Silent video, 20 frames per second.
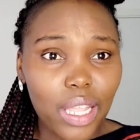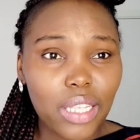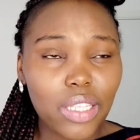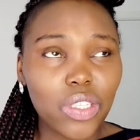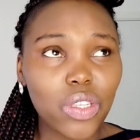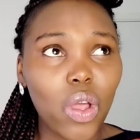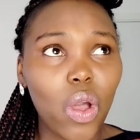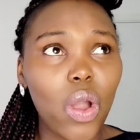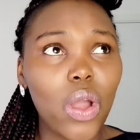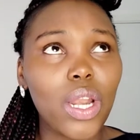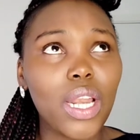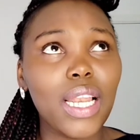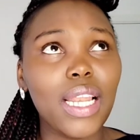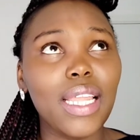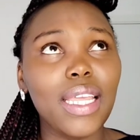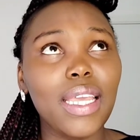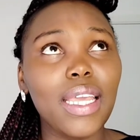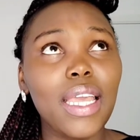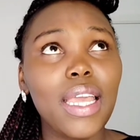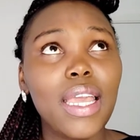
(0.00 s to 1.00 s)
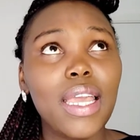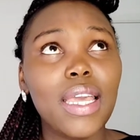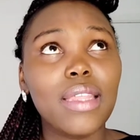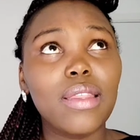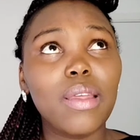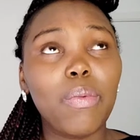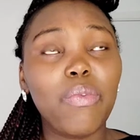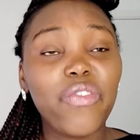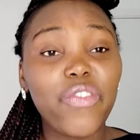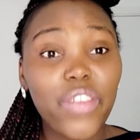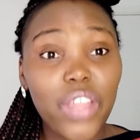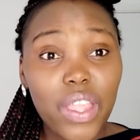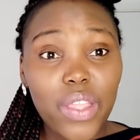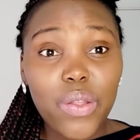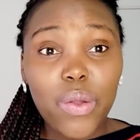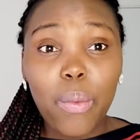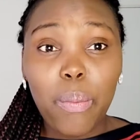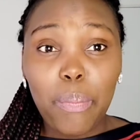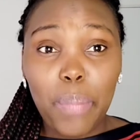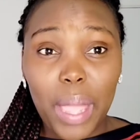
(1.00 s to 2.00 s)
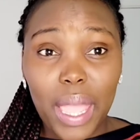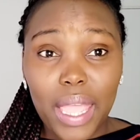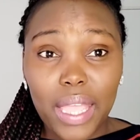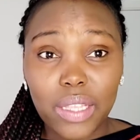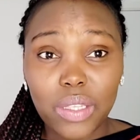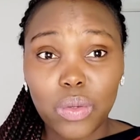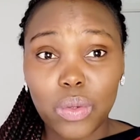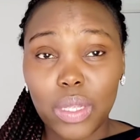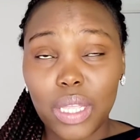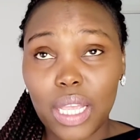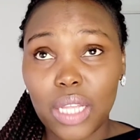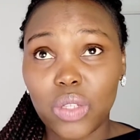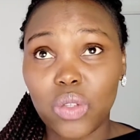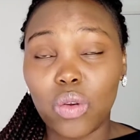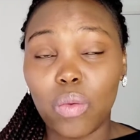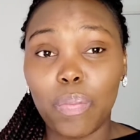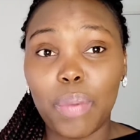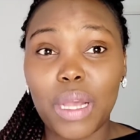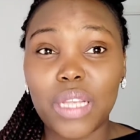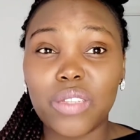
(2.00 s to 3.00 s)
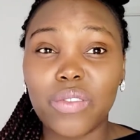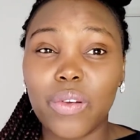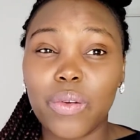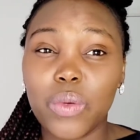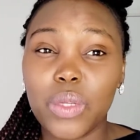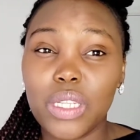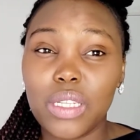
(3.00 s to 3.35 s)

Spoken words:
It's only the fee you pay to get your passport,